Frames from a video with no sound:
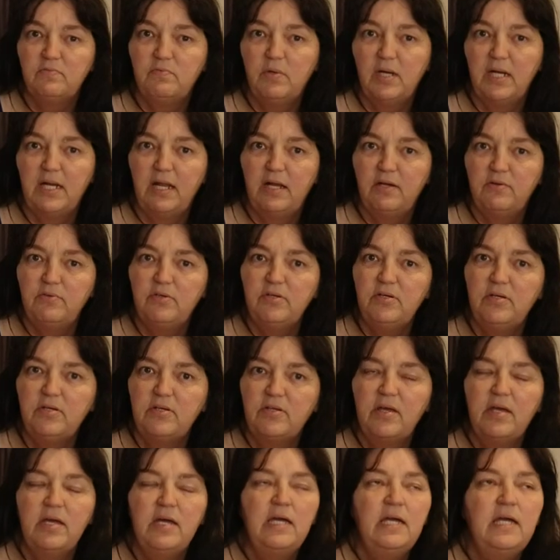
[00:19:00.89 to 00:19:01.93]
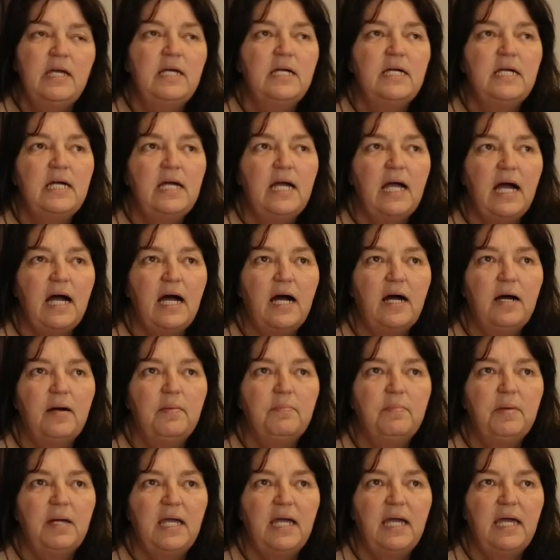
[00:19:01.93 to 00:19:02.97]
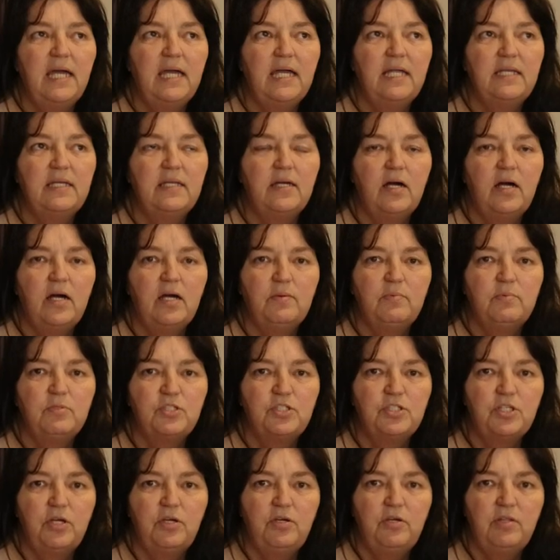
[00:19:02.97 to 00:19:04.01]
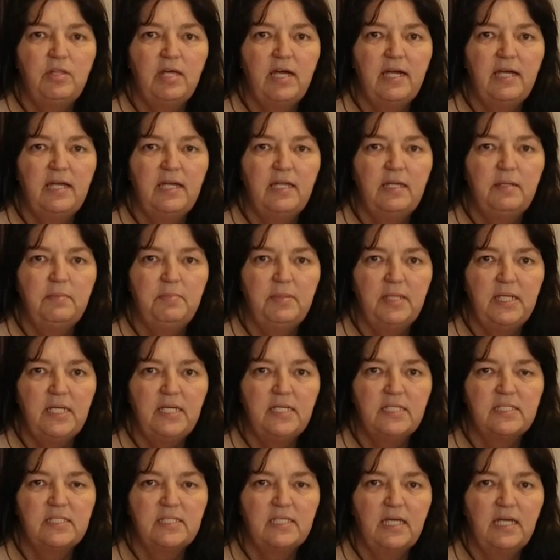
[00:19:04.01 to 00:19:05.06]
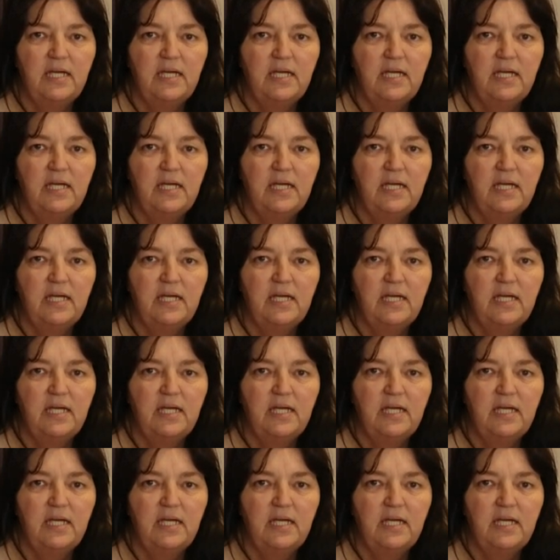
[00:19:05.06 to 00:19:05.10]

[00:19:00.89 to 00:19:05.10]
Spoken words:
of 100. And I will show you that in a minute